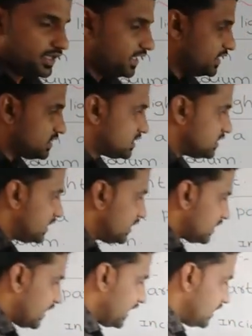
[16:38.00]

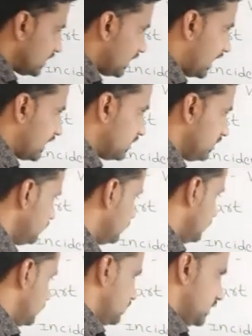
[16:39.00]
incident light and
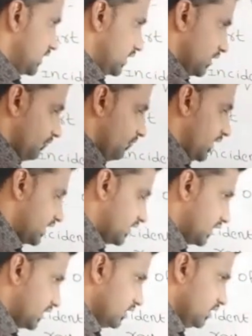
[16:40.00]

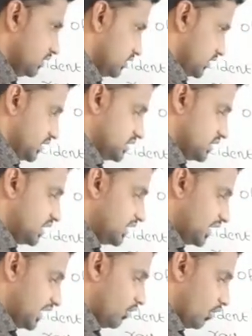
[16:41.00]
reflected
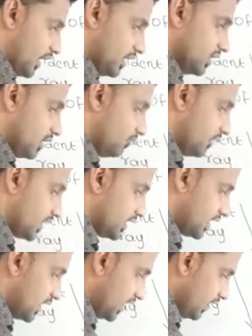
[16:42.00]
incident ray and
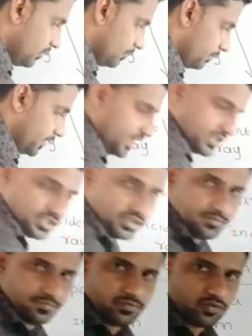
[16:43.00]
reflected ray meets.
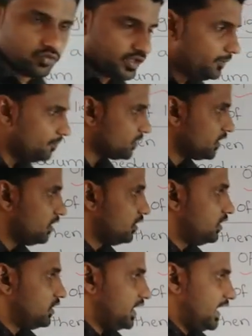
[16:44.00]
Okay,
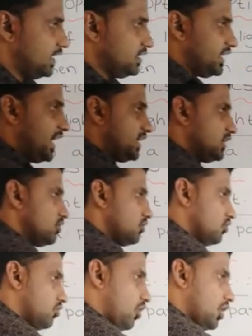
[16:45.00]
and
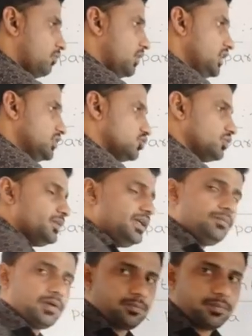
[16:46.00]
that normal should
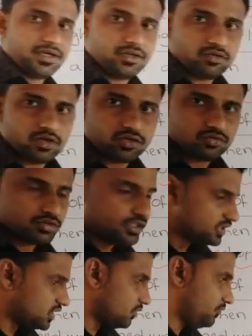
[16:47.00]
be perpendicular to
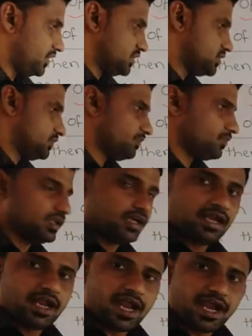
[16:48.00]
the surface.
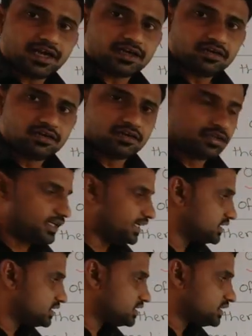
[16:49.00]
And
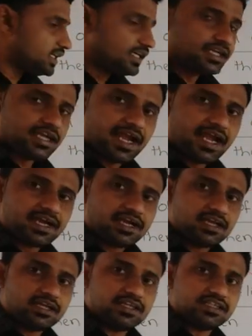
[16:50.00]
incident
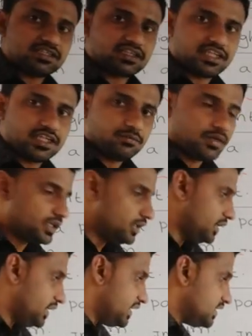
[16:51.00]
angle is nothing
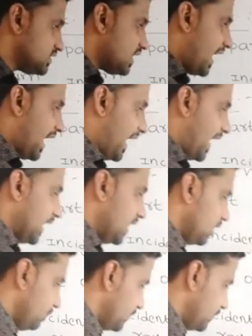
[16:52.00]
but it is the angle